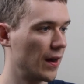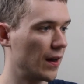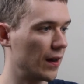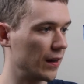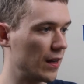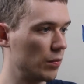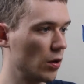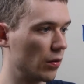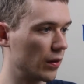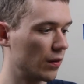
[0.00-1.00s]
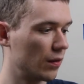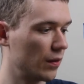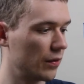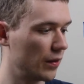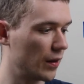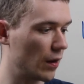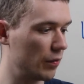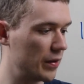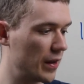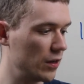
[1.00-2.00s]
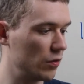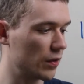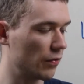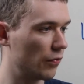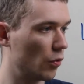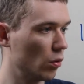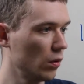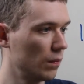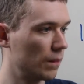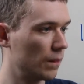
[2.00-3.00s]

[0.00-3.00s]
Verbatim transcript: And I keep going. I then use the 4